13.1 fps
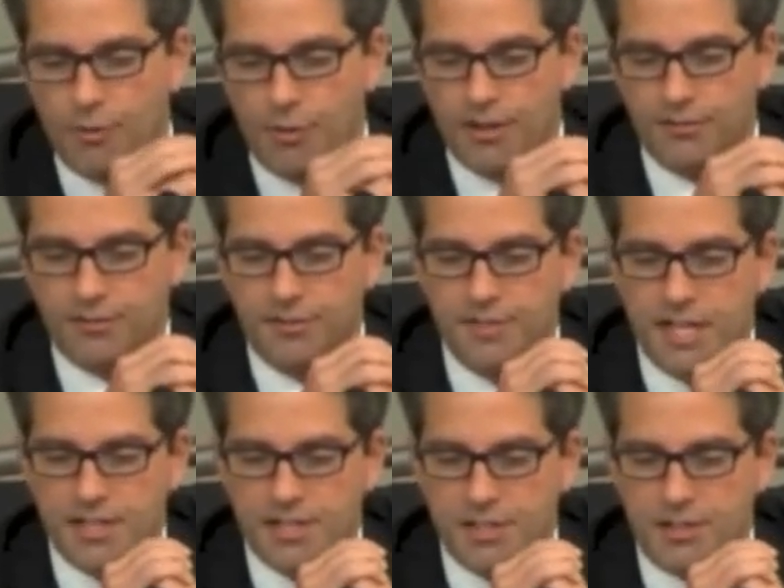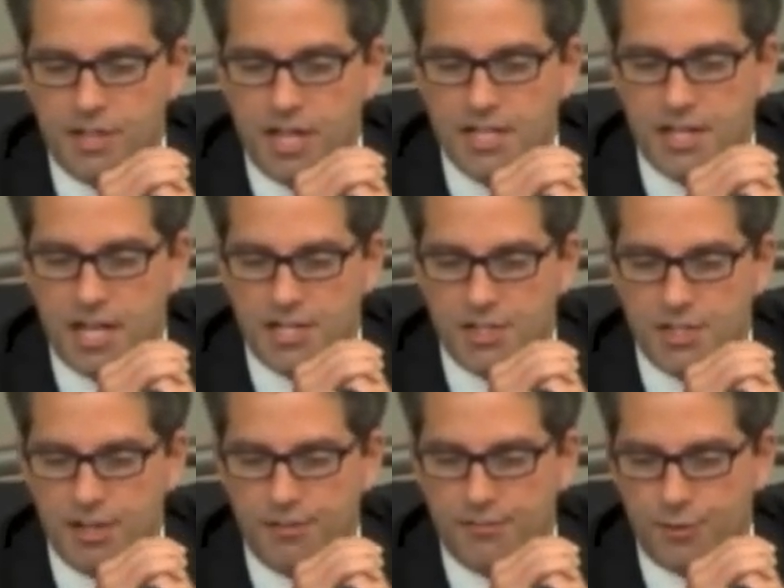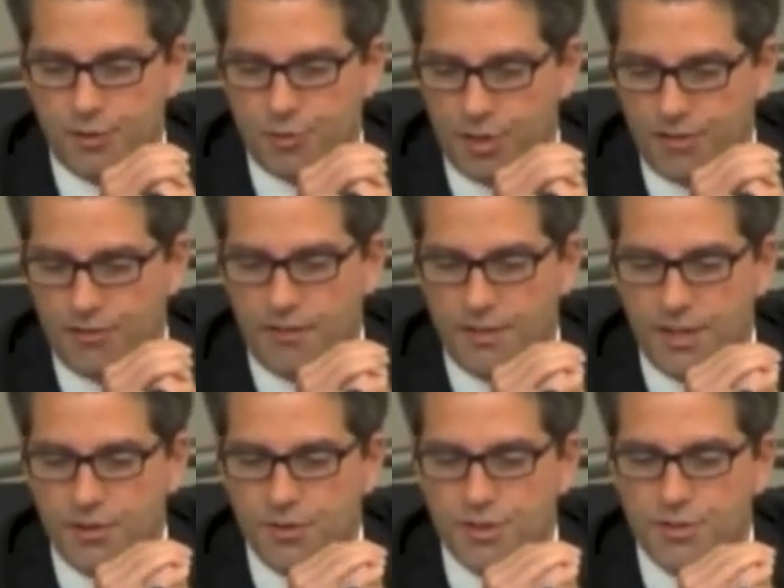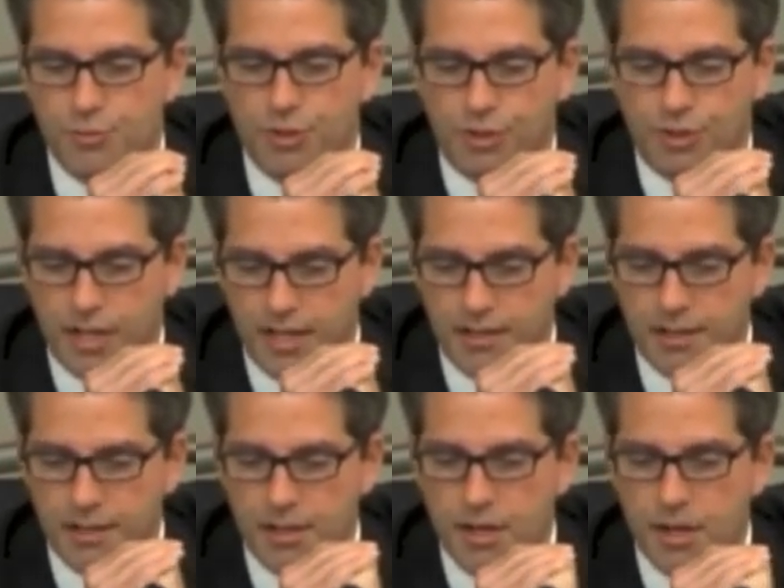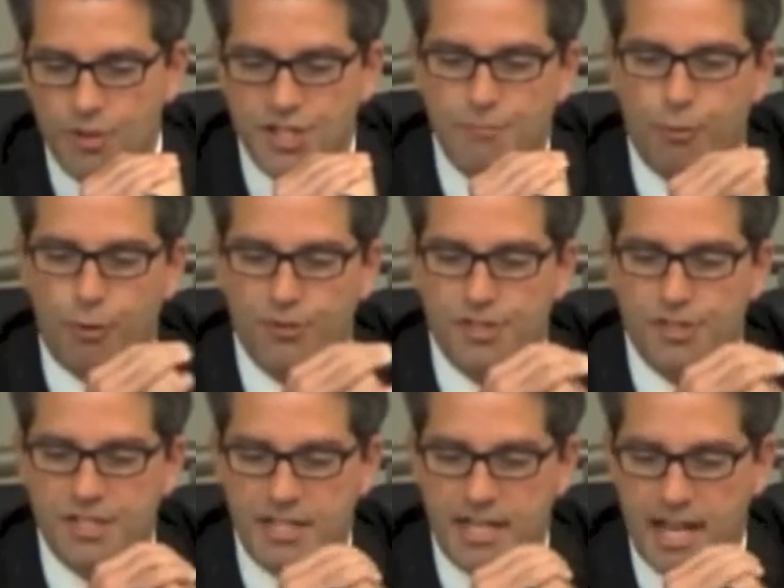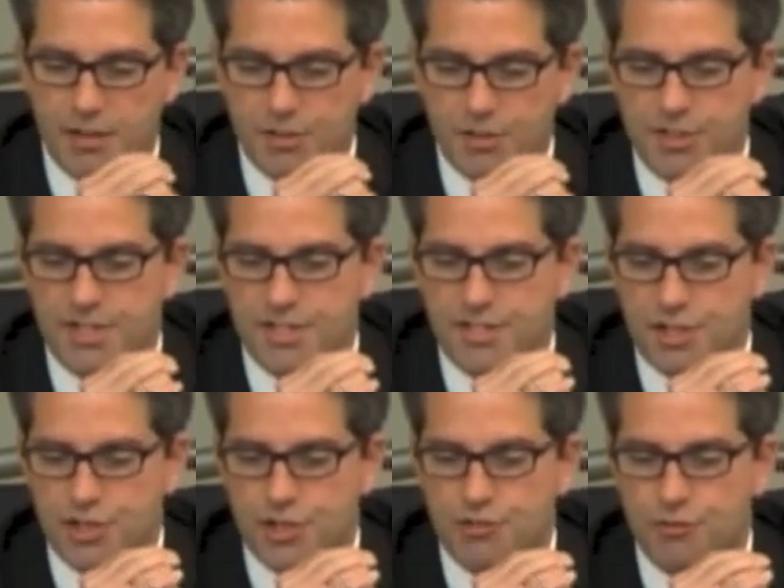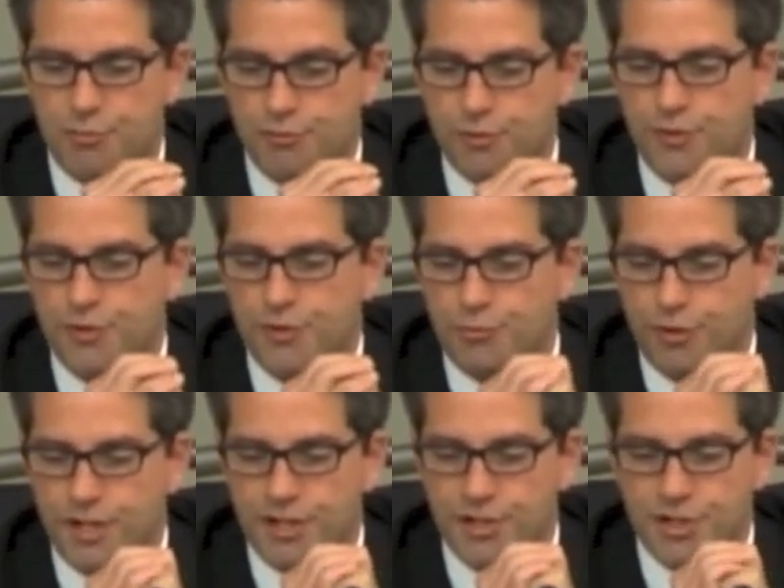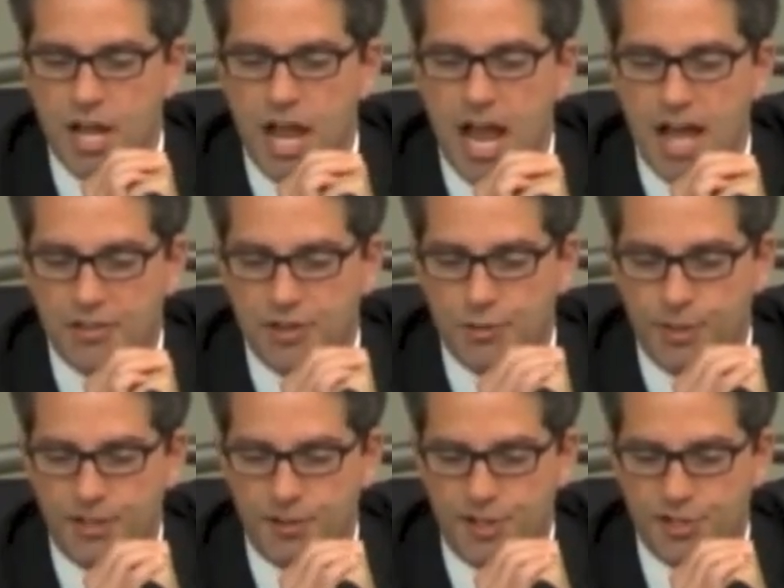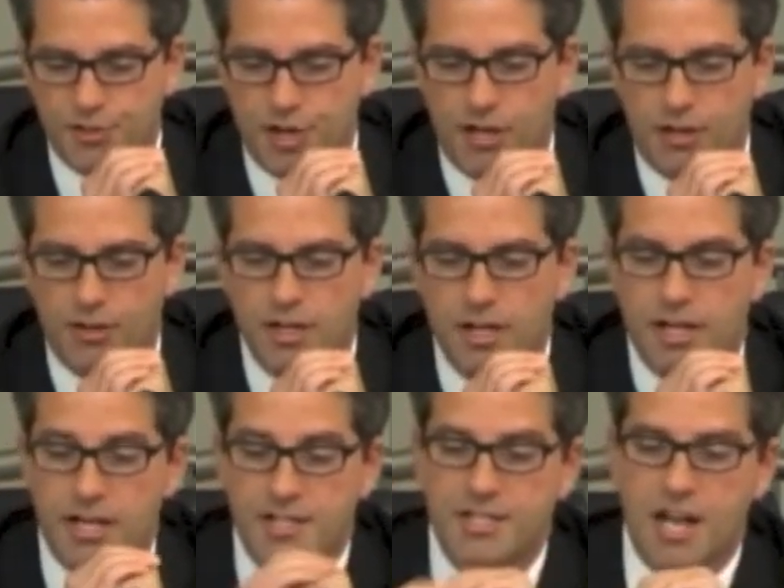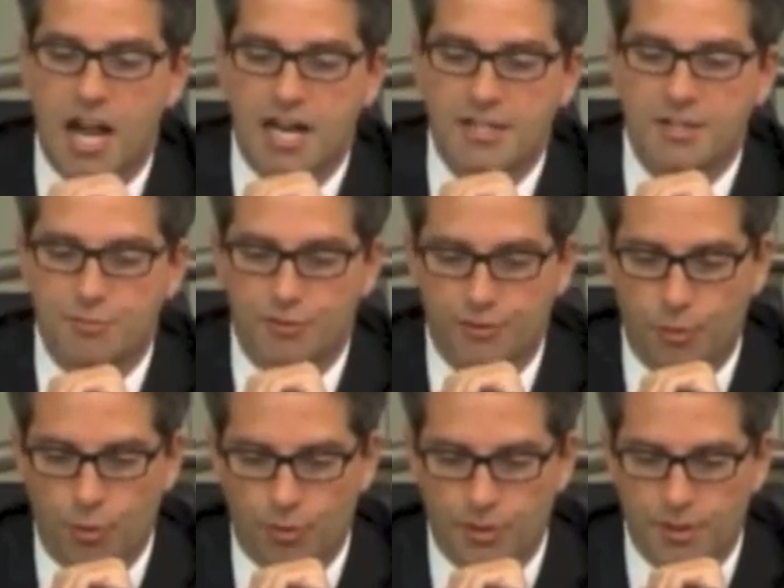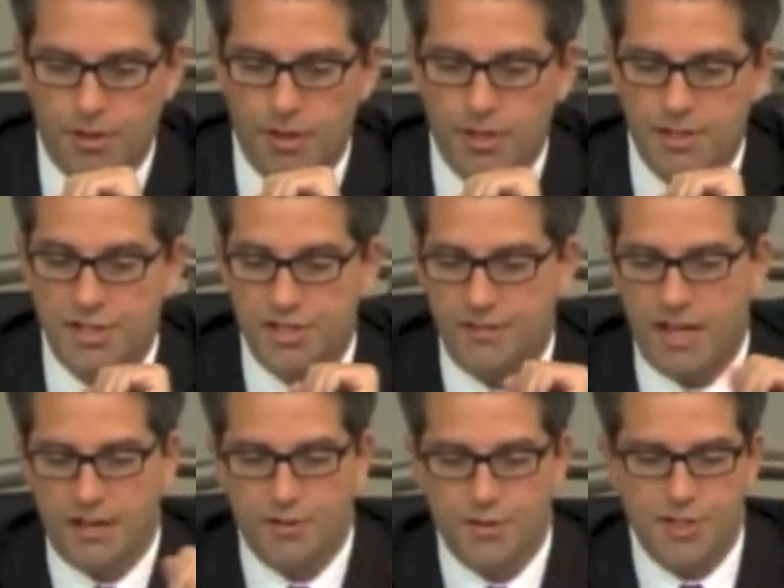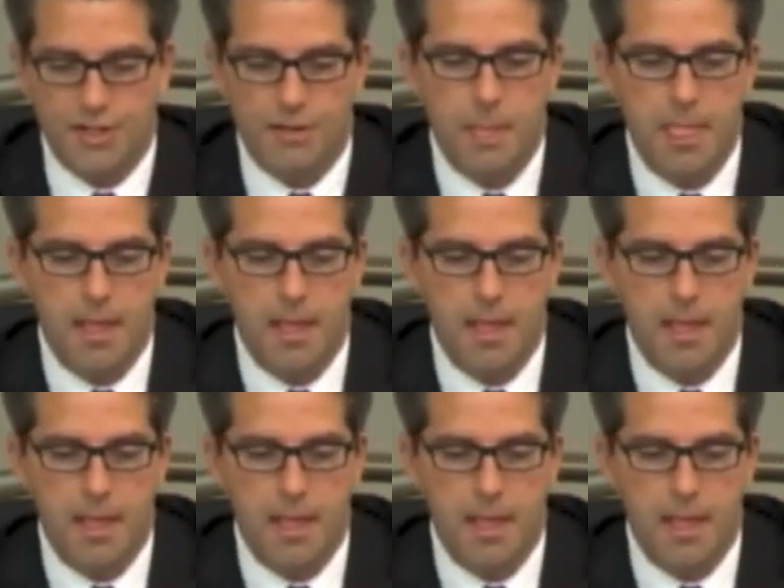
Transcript: We have lived next to Los Gatos Creek for 25 years in Willow Glen. We support the City Council in its decision to approve a new bridge at the Three Creeks Trail. It's time to move forward. Steve Anderson."